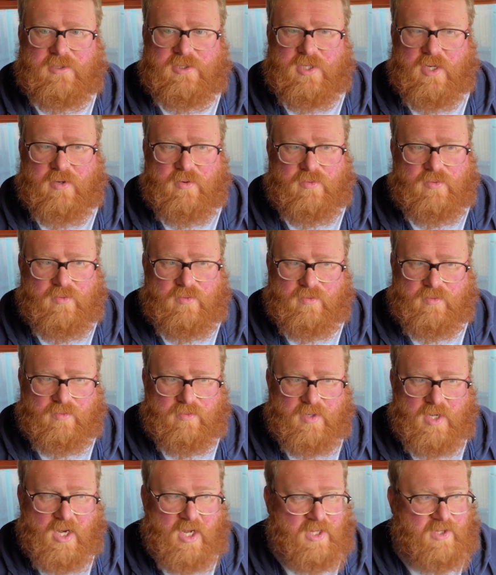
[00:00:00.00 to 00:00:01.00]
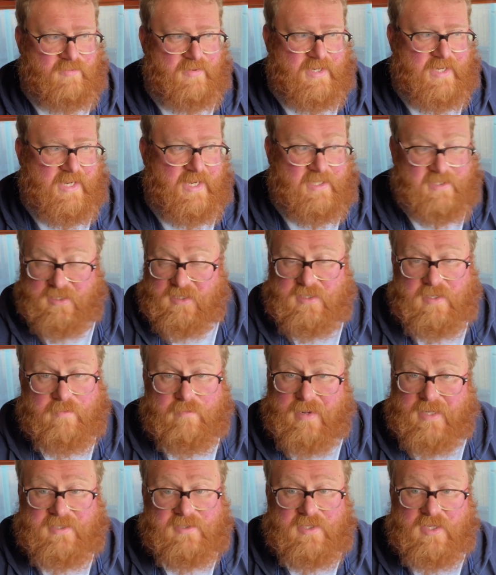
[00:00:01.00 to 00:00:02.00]
So are there any existing
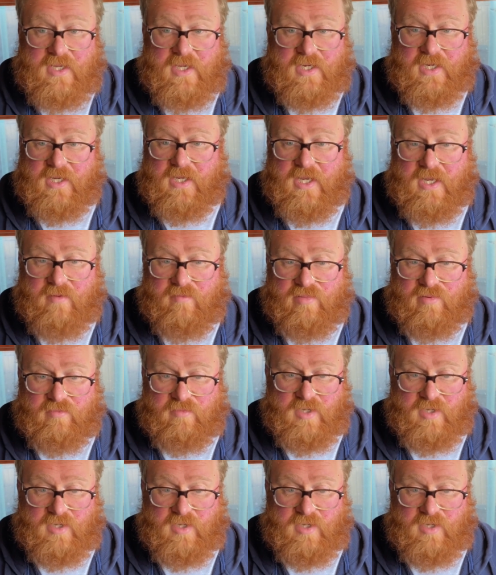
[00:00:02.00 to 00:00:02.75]
beds that you're going to keep?